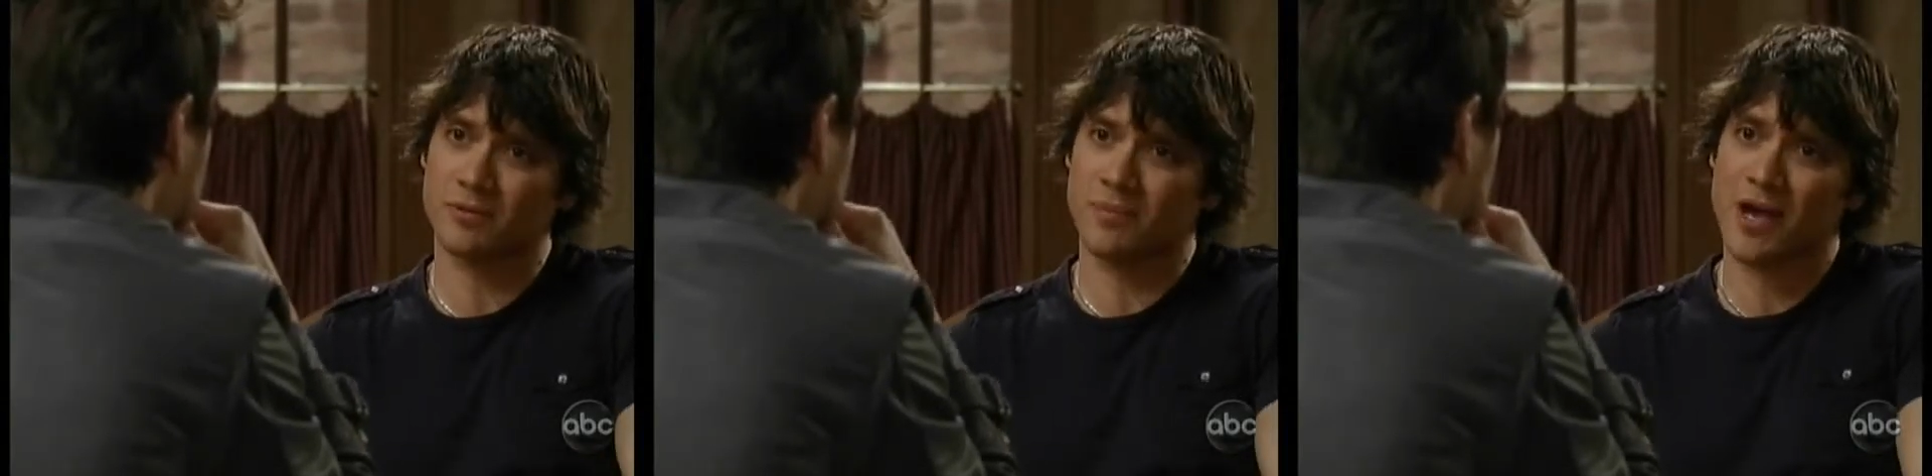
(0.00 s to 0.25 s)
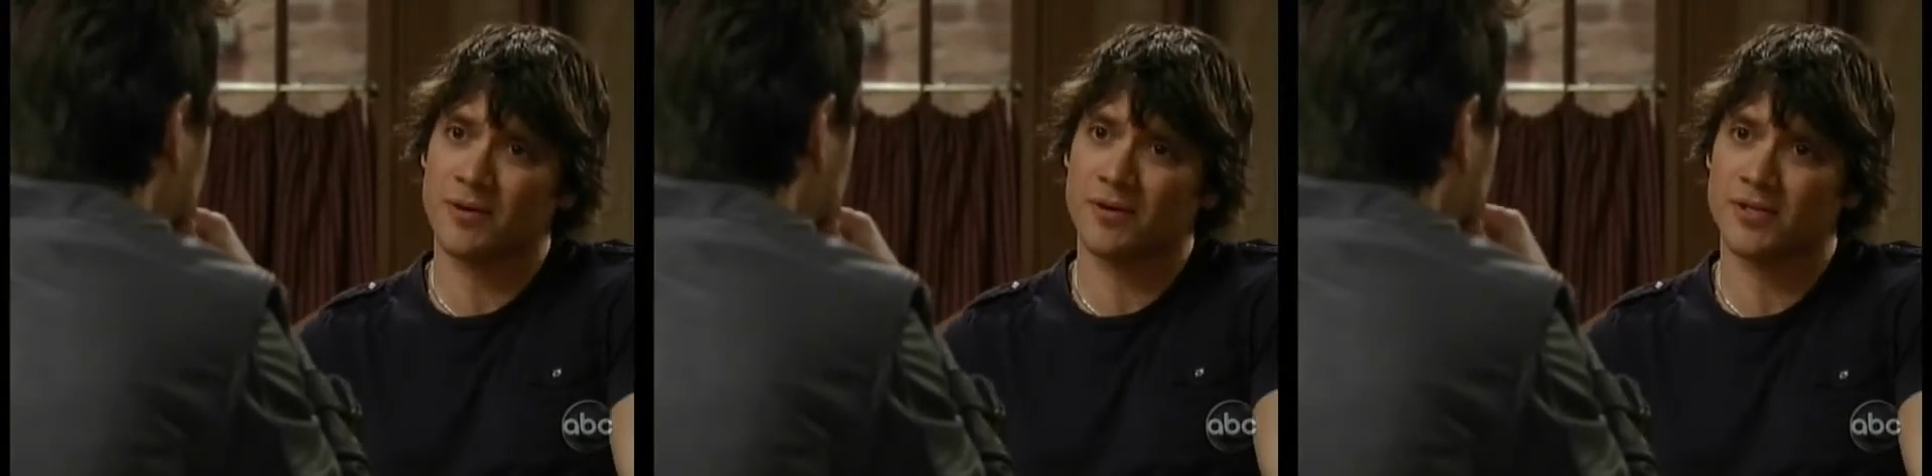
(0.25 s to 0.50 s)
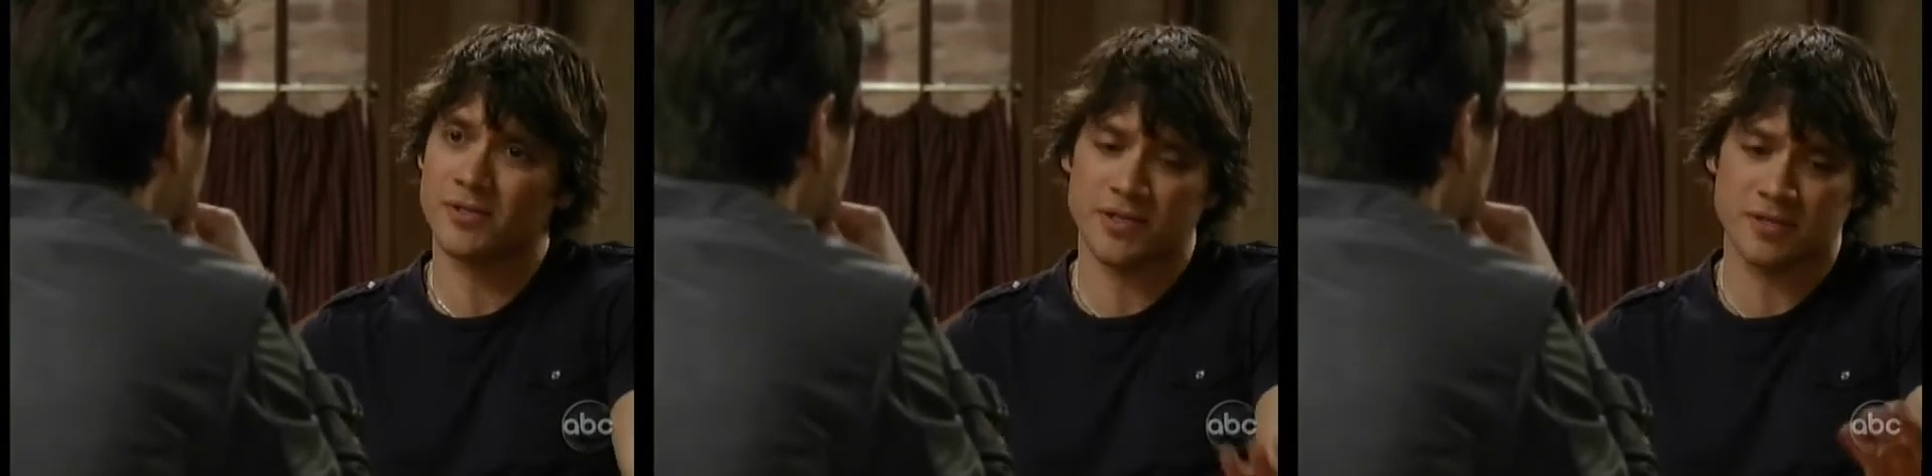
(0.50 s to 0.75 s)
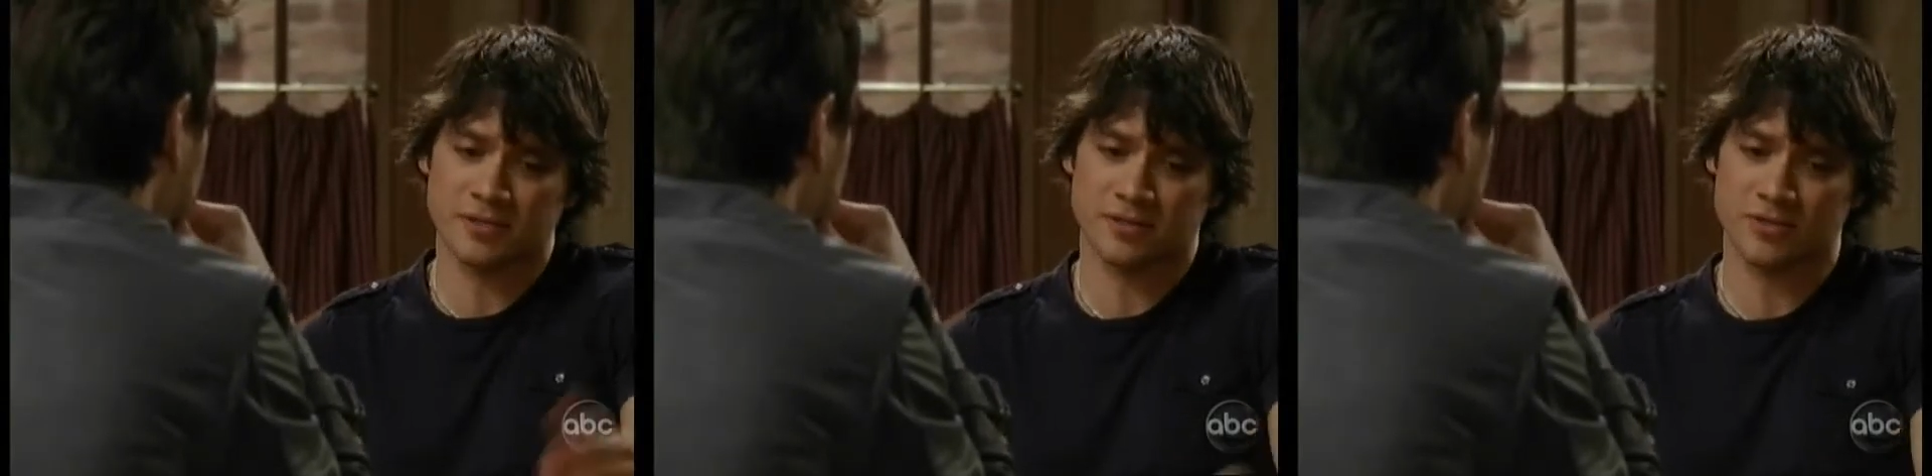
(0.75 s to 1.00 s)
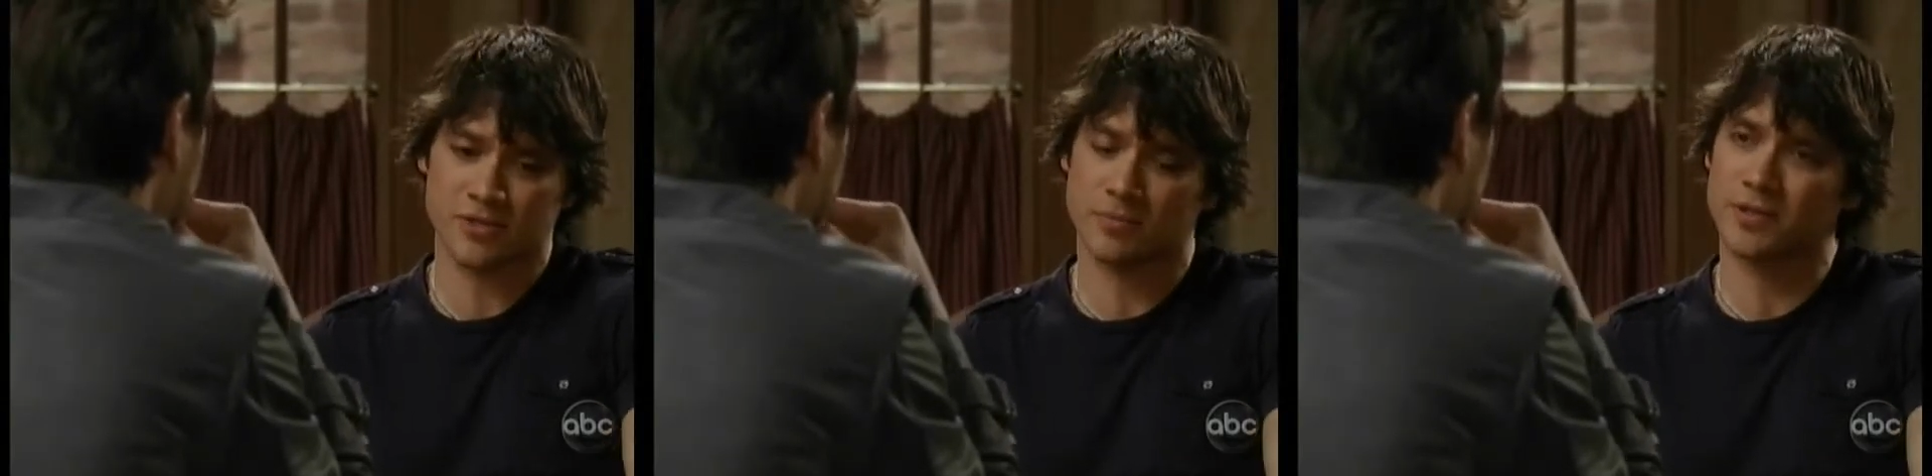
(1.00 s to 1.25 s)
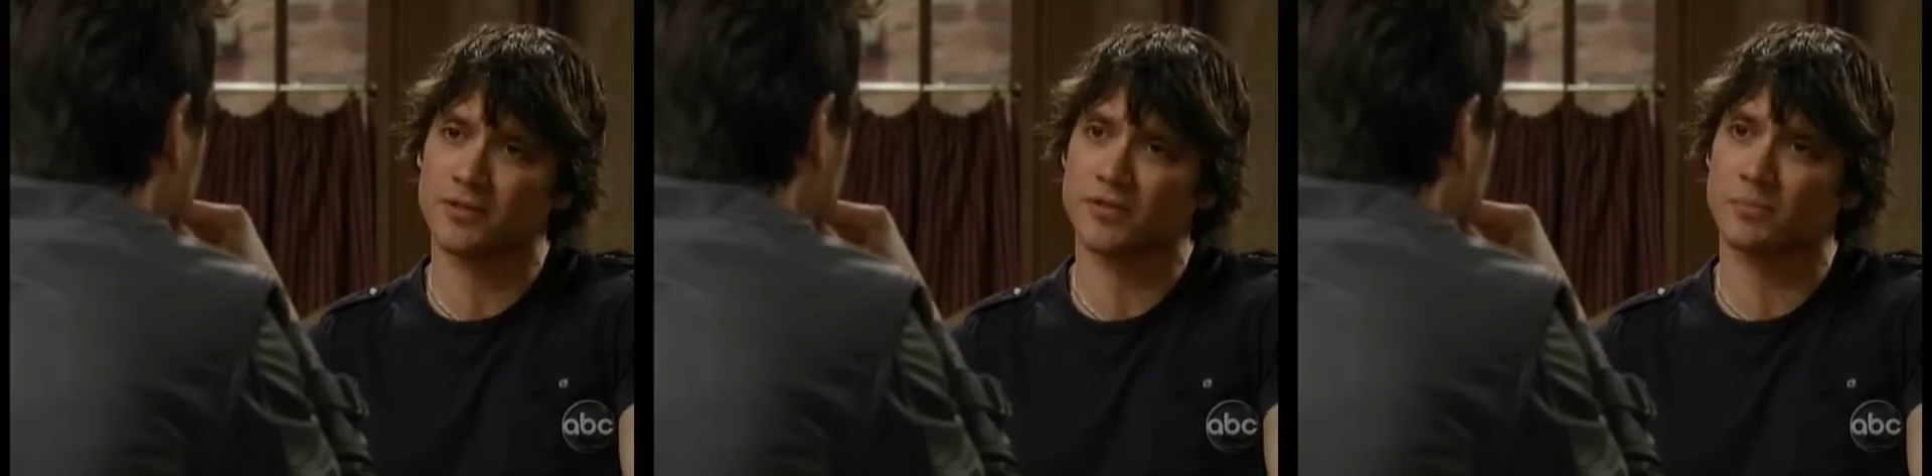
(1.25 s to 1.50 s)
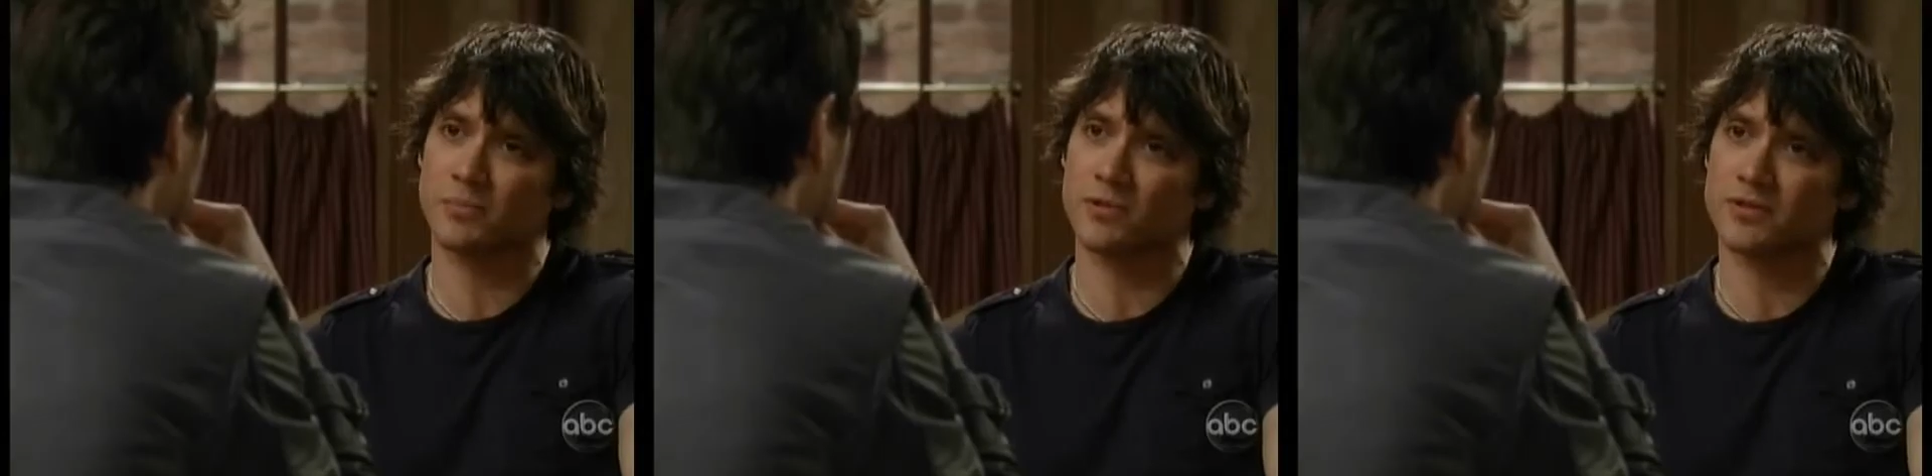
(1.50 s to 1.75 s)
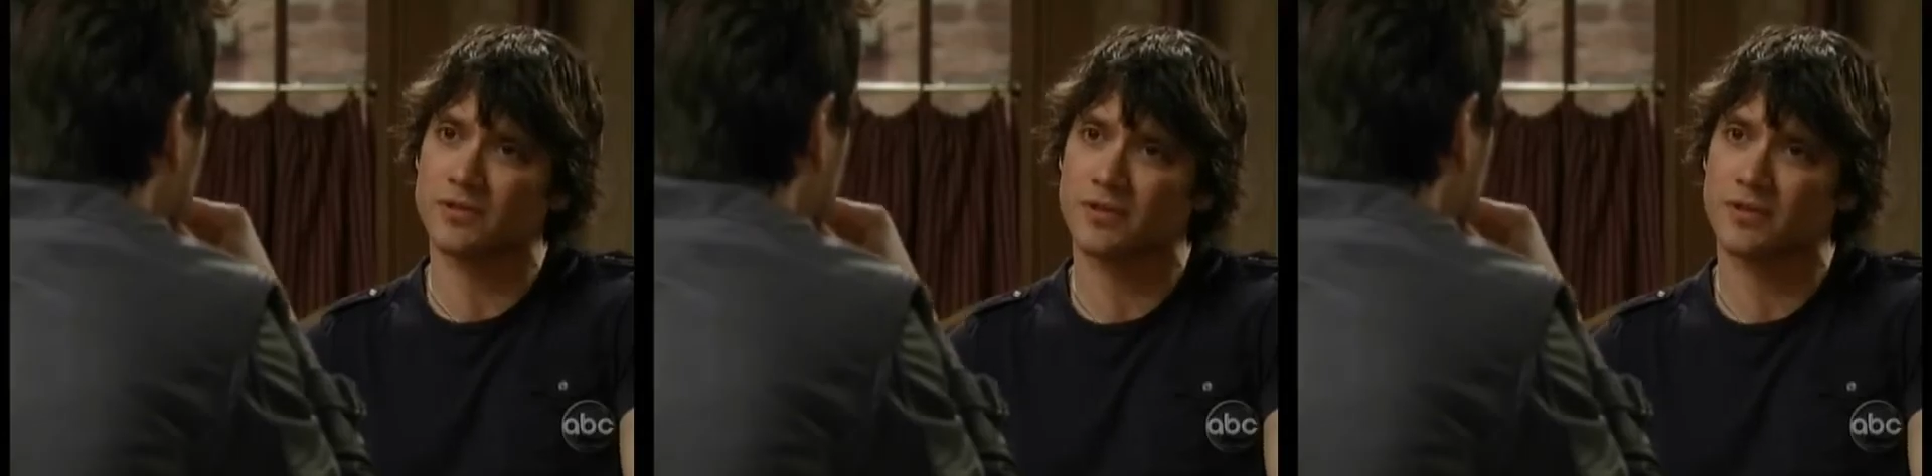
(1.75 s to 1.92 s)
minor injuries attributed to sports.